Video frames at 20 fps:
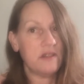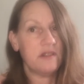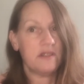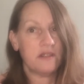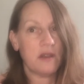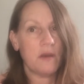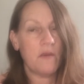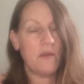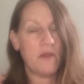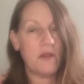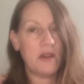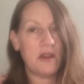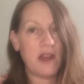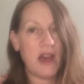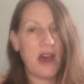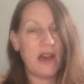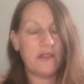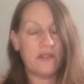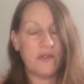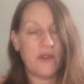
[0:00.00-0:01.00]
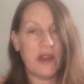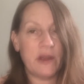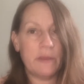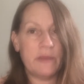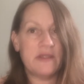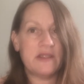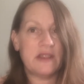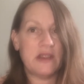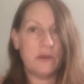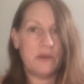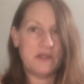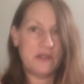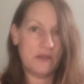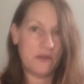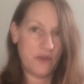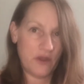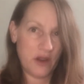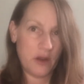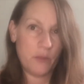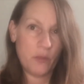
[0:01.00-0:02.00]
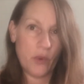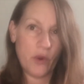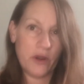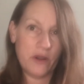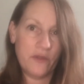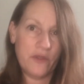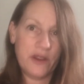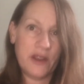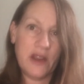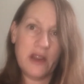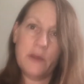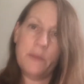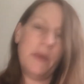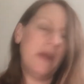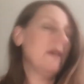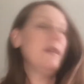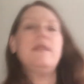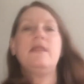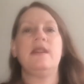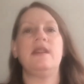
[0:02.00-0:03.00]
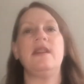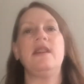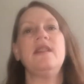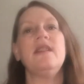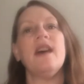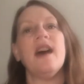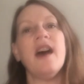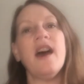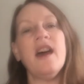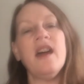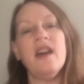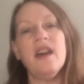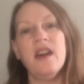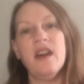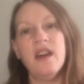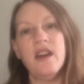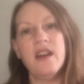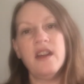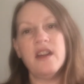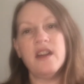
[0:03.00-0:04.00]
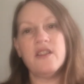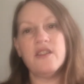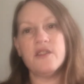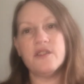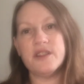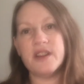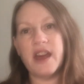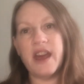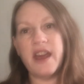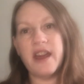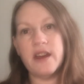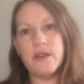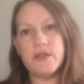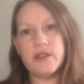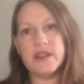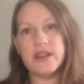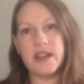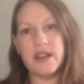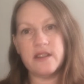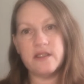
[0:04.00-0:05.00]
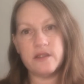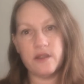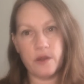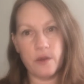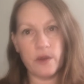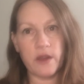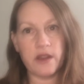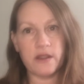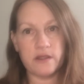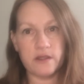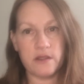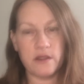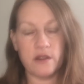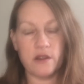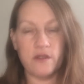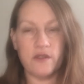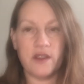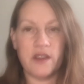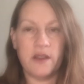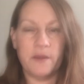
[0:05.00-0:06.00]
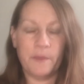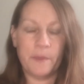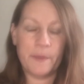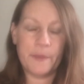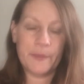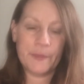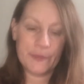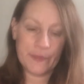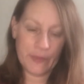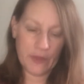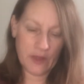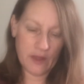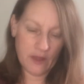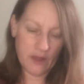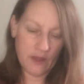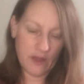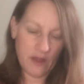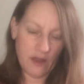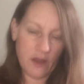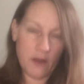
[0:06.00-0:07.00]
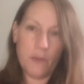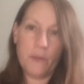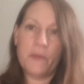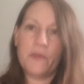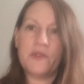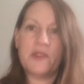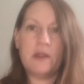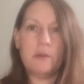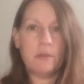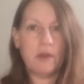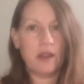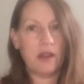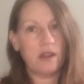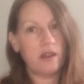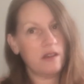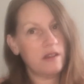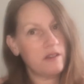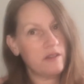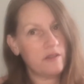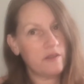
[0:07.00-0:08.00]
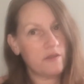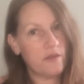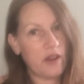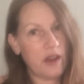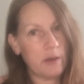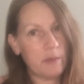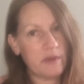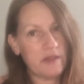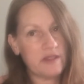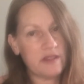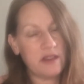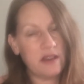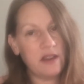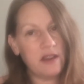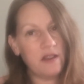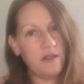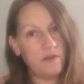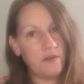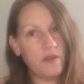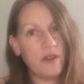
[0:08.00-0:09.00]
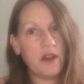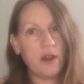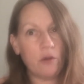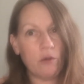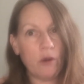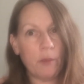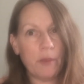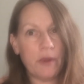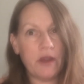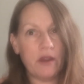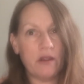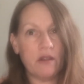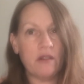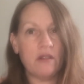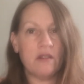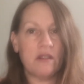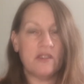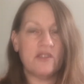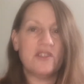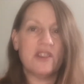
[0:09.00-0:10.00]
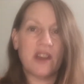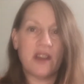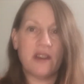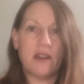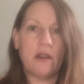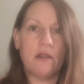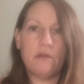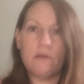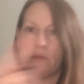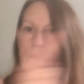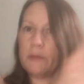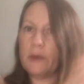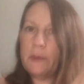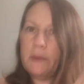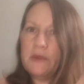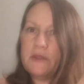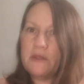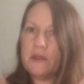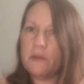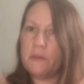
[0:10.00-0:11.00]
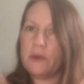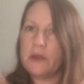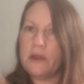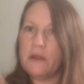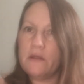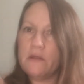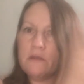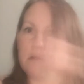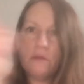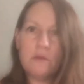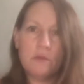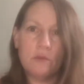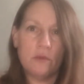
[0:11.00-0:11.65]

some of it has vitamin C, which is very important for guinea pigs. You need that in their diet every day so they don't get scurvy. See my vitamin C video up here and check it out. Maybe it's gonna be here.